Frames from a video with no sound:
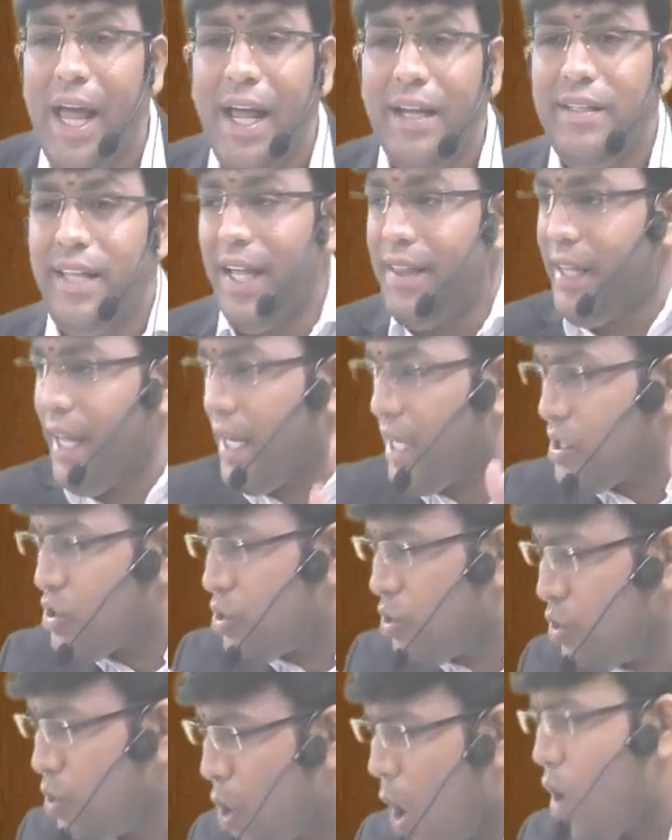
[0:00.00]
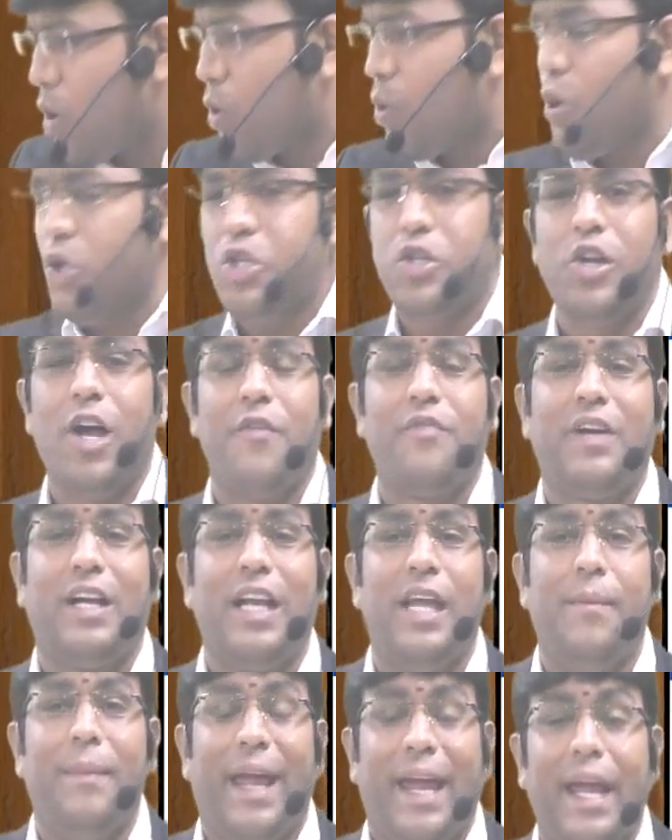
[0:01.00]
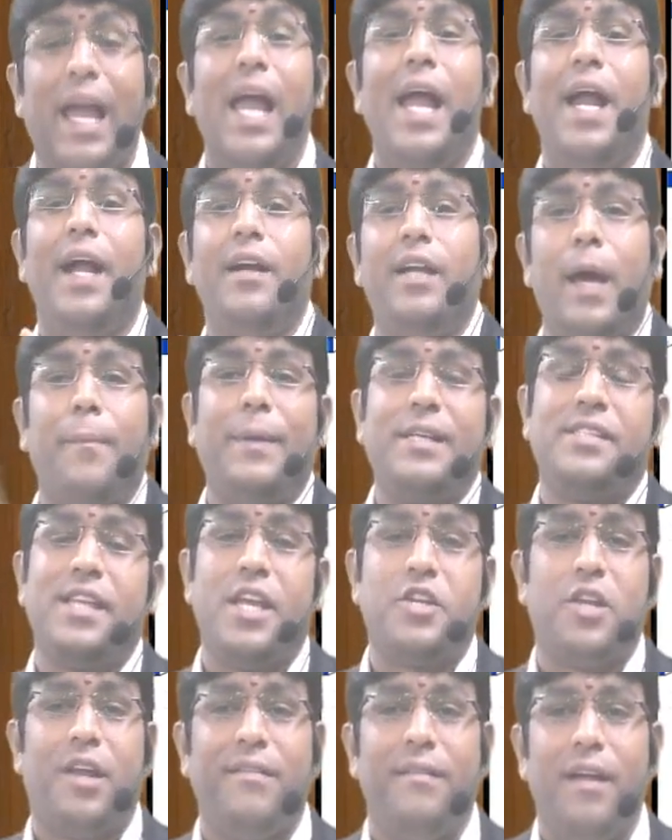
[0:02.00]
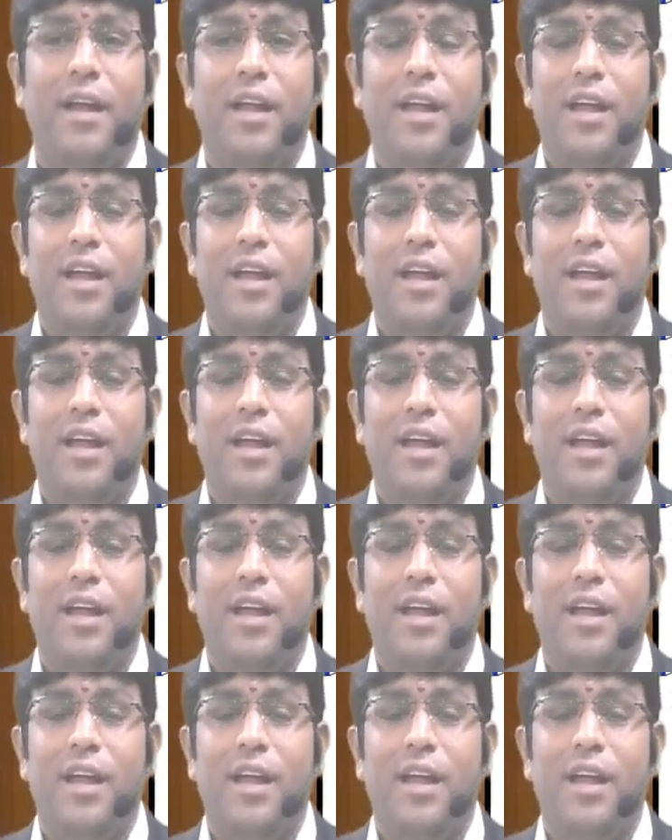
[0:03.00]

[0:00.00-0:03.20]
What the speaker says: then there is no question of claiming depreciation.